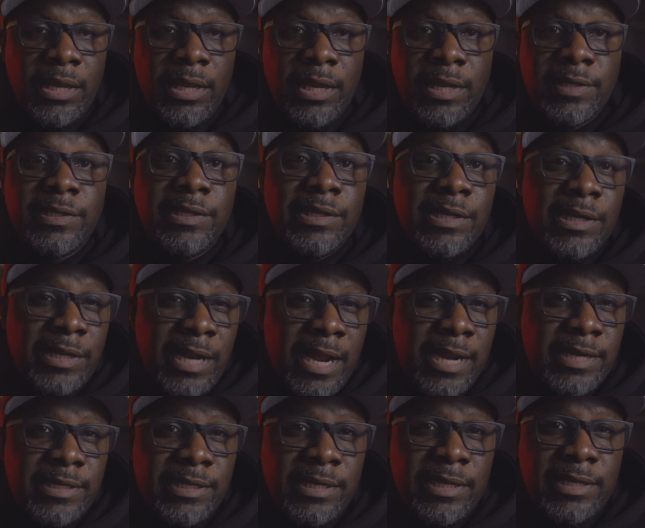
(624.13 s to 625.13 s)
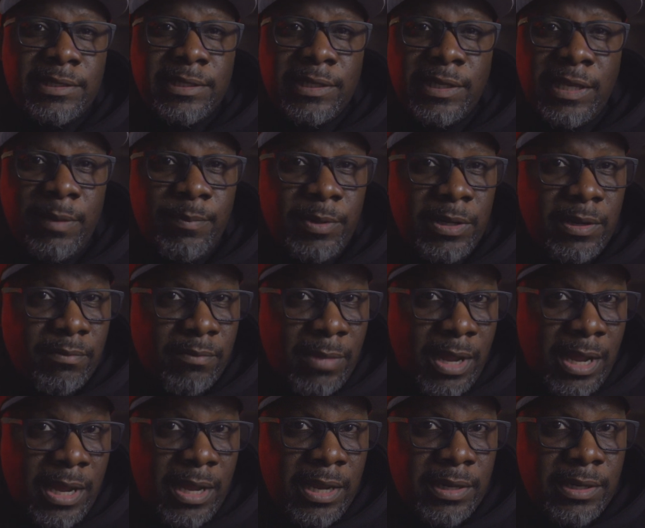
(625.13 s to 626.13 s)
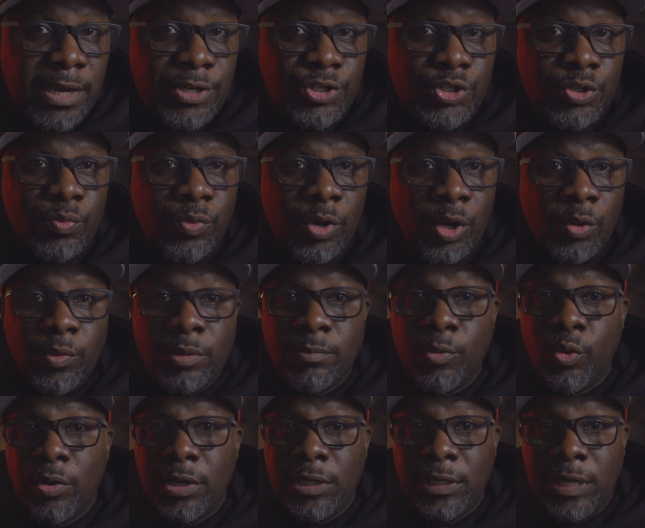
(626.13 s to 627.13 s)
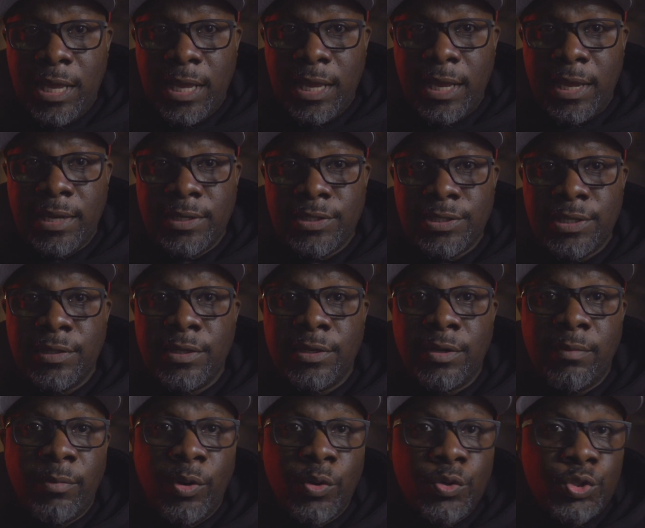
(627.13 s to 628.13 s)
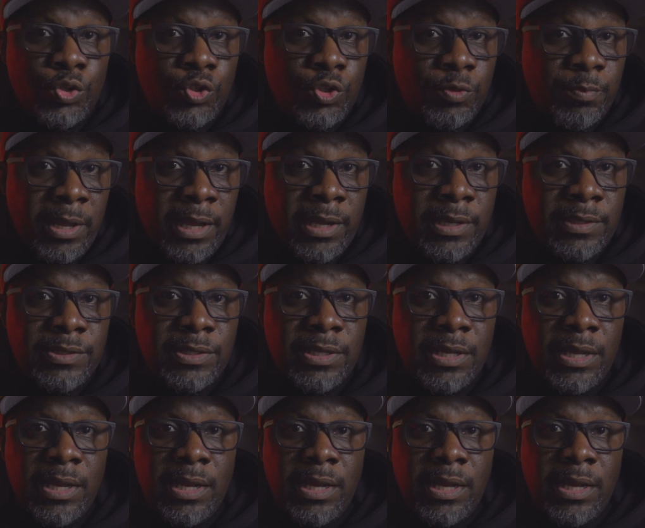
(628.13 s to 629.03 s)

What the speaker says: it's a good idea to keep it in mind as you work with more clients in the commercial space,